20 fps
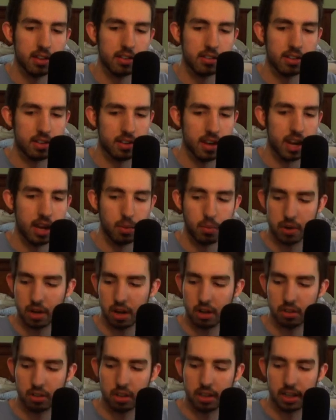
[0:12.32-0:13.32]
Today we
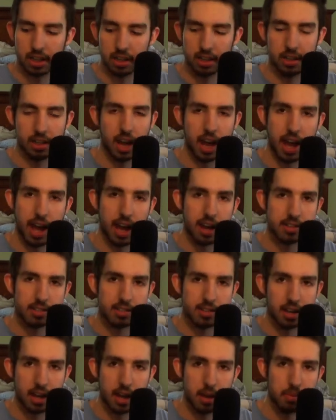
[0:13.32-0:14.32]
are looking
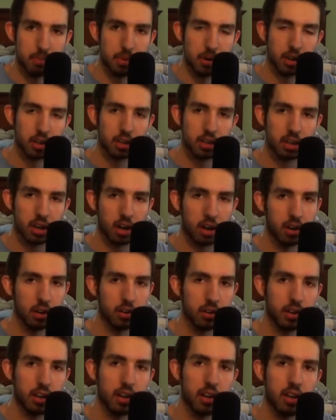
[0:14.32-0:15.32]
at a book
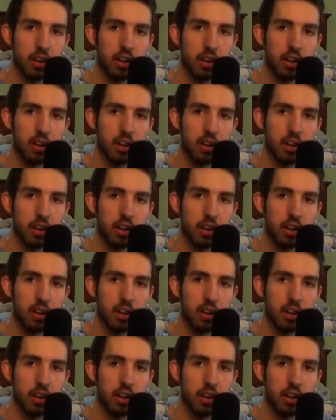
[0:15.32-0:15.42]
called